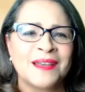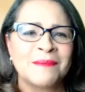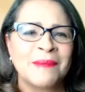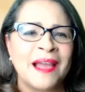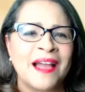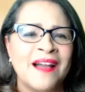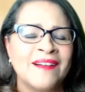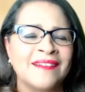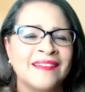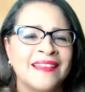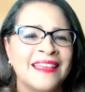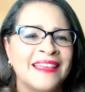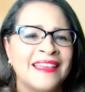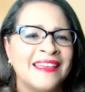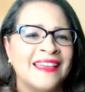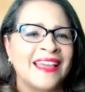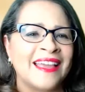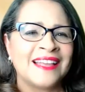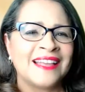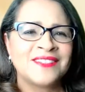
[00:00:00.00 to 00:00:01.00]
about
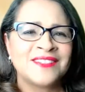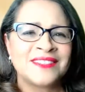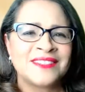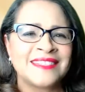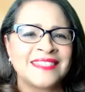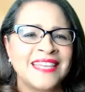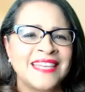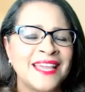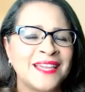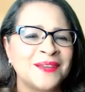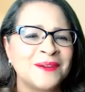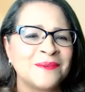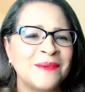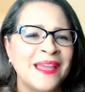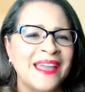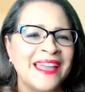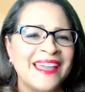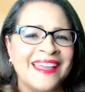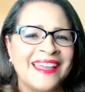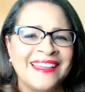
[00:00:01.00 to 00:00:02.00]
and just take it
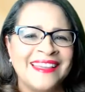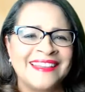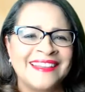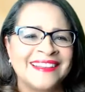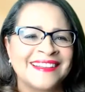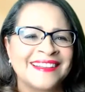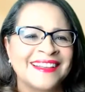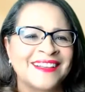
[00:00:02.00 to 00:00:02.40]
away.